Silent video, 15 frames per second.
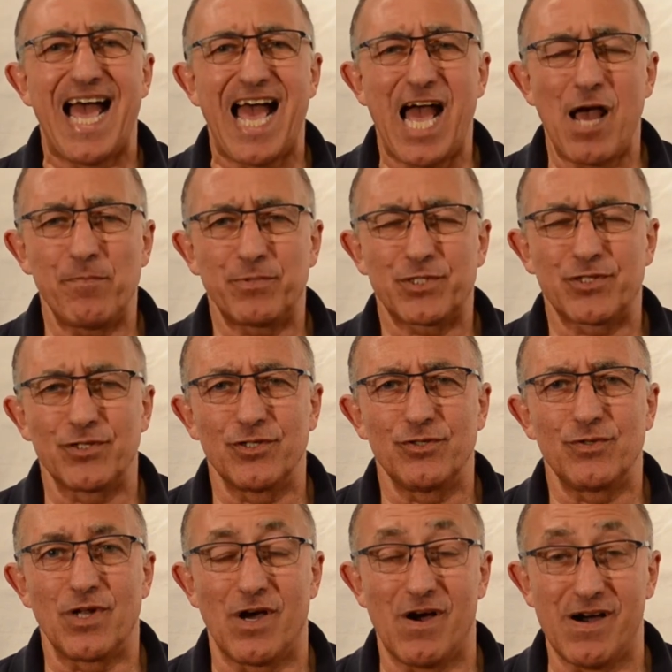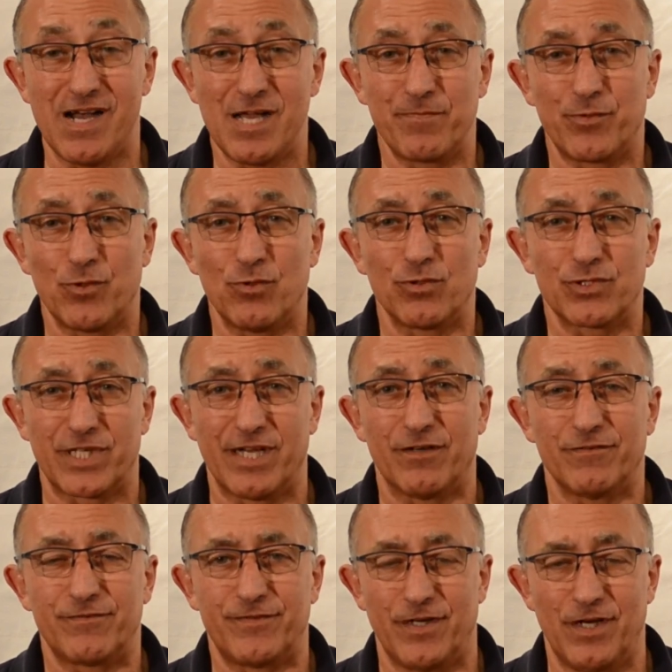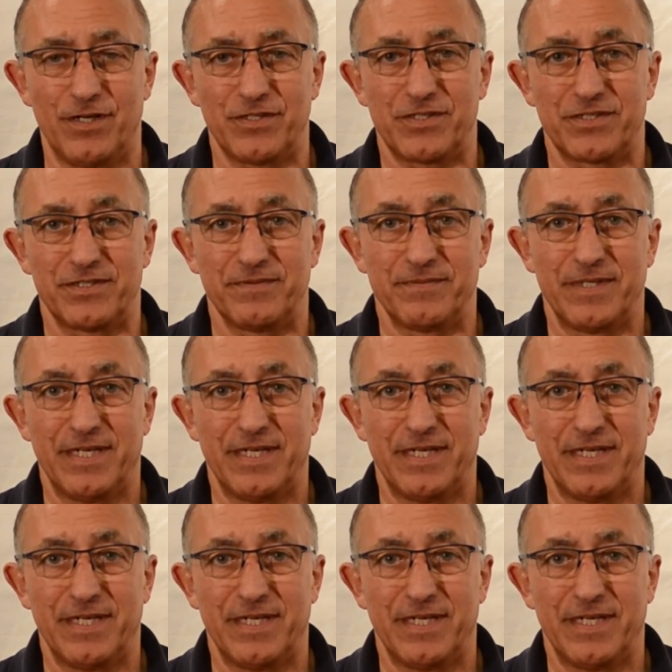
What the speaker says: absolute eyeballs out fast.